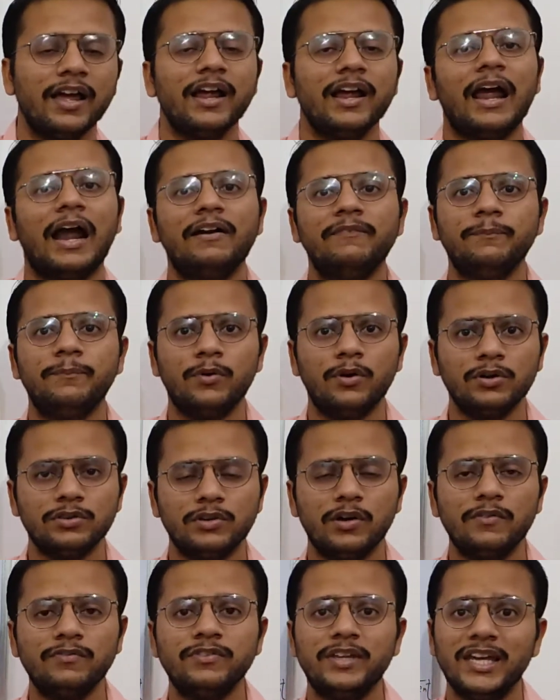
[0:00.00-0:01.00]
And both
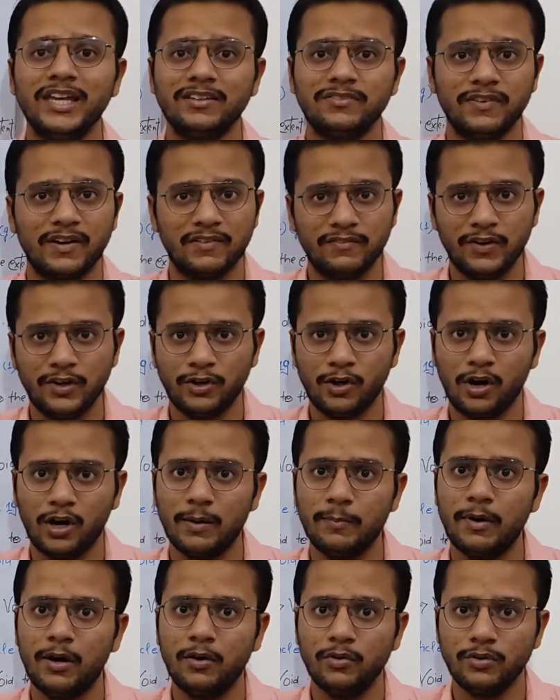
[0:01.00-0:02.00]
of these, when we talk
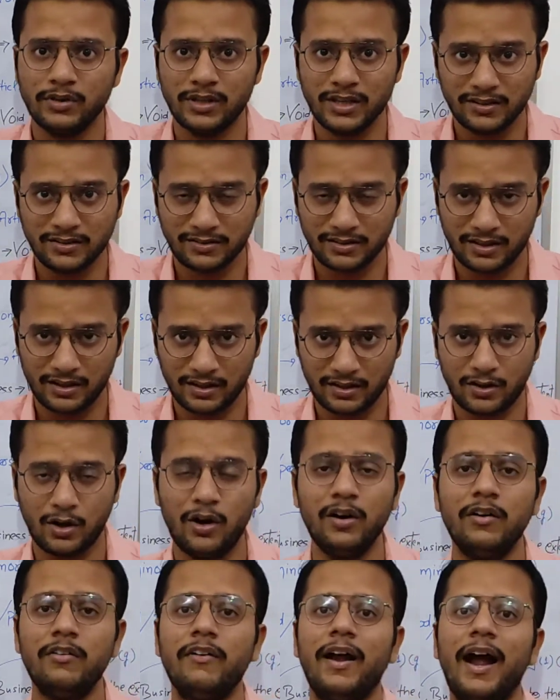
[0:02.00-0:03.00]
about these
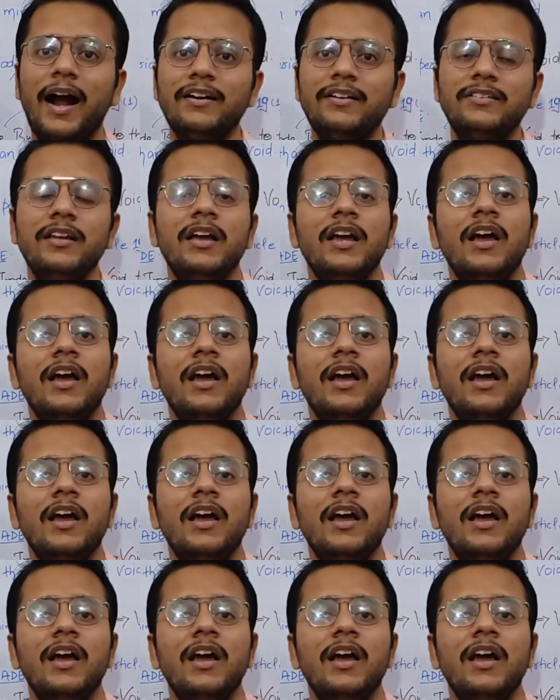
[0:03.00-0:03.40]
contracts,